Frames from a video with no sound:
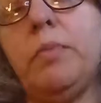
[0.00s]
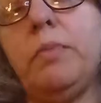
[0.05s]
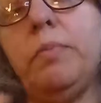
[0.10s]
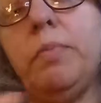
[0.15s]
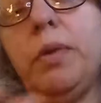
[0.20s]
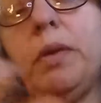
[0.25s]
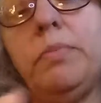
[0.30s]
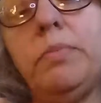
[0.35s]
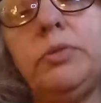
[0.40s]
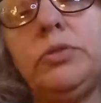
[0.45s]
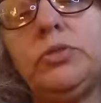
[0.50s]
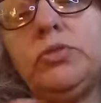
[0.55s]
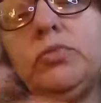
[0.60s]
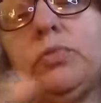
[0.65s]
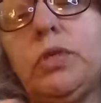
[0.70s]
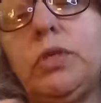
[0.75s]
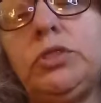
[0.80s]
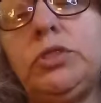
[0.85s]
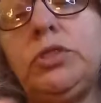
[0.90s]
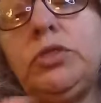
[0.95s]
bubbles
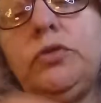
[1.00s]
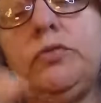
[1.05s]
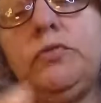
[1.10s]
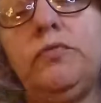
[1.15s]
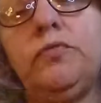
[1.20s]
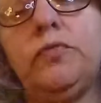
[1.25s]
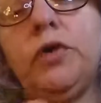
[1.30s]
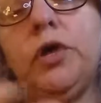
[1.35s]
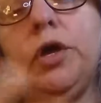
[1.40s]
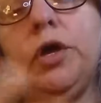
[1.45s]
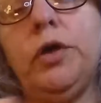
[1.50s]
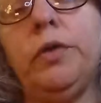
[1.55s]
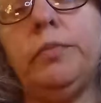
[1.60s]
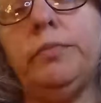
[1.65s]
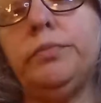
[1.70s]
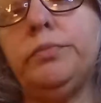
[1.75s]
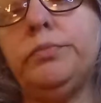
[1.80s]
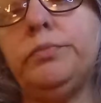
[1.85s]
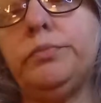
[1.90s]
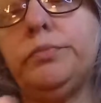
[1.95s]
once you've
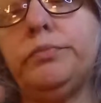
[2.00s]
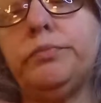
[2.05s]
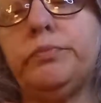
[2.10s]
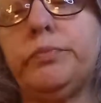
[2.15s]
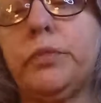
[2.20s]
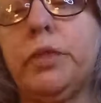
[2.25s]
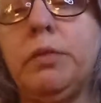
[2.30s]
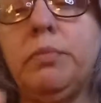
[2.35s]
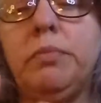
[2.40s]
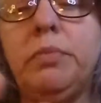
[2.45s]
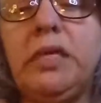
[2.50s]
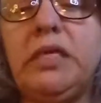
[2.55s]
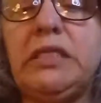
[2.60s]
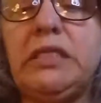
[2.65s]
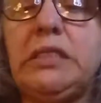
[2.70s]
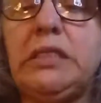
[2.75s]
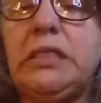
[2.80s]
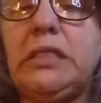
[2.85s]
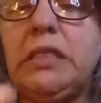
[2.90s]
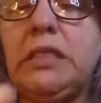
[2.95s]

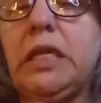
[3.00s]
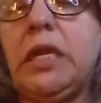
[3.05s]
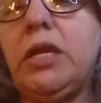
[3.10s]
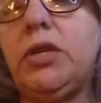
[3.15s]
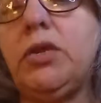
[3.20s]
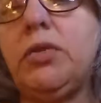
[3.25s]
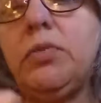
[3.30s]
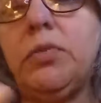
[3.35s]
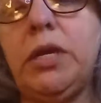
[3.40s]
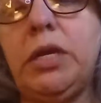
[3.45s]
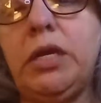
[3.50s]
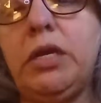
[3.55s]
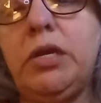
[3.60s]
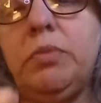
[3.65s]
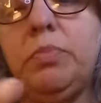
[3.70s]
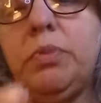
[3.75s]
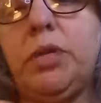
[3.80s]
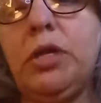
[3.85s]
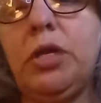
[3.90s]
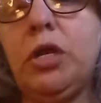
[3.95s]
mixed it and you're ready to
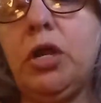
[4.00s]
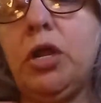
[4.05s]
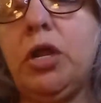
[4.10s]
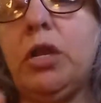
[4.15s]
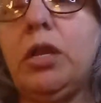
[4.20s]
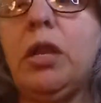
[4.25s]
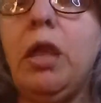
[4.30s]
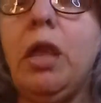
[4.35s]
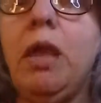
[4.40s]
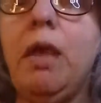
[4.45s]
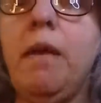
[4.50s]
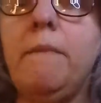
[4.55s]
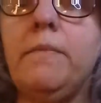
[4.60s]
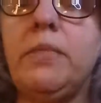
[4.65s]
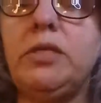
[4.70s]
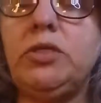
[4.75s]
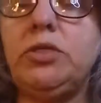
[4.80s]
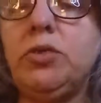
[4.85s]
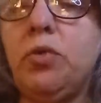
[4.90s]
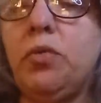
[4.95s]
put it on,
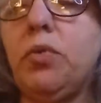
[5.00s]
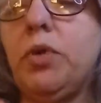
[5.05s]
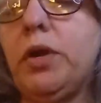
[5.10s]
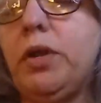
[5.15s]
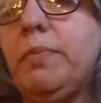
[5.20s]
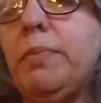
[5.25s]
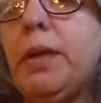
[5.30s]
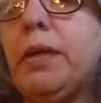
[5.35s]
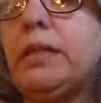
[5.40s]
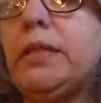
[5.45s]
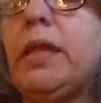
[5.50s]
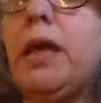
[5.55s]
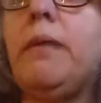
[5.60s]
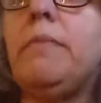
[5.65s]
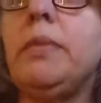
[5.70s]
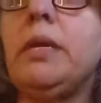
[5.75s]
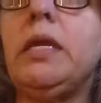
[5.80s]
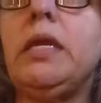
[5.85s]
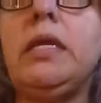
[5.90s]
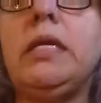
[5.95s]
but don't worry about that,
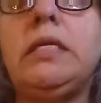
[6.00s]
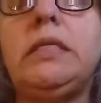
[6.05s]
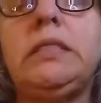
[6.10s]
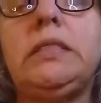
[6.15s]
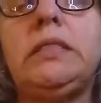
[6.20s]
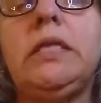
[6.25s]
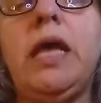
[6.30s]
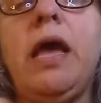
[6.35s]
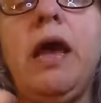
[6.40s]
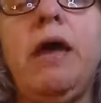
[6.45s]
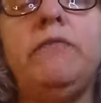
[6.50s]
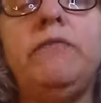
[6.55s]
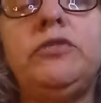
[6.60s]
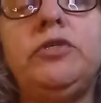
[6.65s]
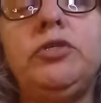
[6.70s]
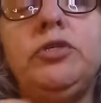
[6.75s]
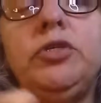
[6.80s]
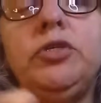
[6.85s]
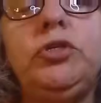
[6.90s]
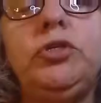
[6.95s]
because
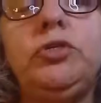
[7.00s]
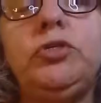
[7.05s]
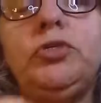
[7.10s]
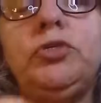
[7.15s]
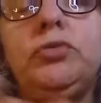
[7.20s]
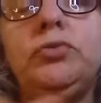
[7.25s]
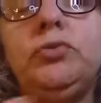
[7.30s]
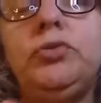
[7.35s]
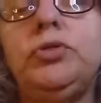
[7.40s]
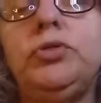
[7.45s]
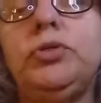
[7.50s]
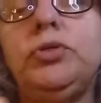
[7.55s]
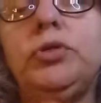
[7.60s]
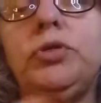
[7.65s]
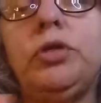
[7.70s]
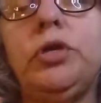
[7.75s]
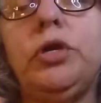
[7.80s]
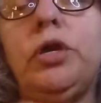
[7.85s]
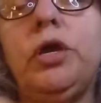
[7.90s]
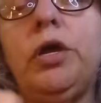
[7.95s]
after you do your
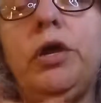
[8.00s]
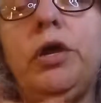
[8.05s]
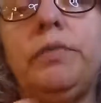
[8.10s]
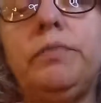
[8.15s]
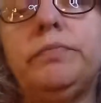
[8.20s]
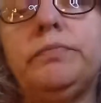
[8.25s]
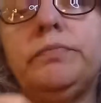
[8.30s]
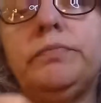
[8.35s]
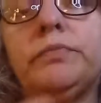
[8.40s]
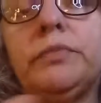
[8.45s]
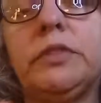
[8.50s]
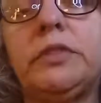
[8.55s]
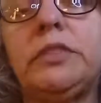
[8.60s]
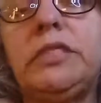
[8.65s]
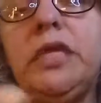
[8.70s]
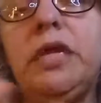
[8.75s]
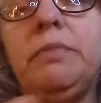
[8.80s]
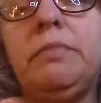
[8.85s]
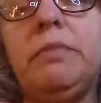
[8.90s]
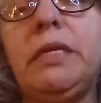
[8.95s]

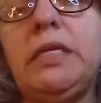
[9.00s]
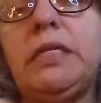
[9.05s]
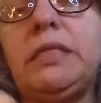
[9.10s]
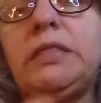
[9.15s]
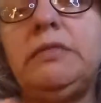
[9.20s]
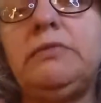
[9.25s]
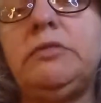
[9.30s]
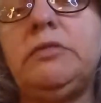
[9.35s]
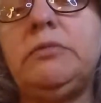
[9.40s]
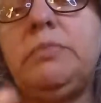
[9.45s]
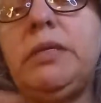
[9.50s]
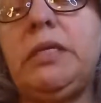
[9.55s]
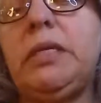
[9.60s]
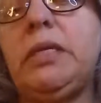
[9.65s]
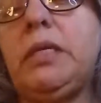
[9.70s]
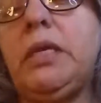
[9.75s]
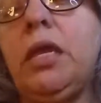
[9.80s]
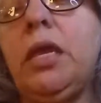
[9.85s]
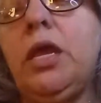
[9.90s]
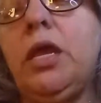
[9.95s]
10 minutes of spinning,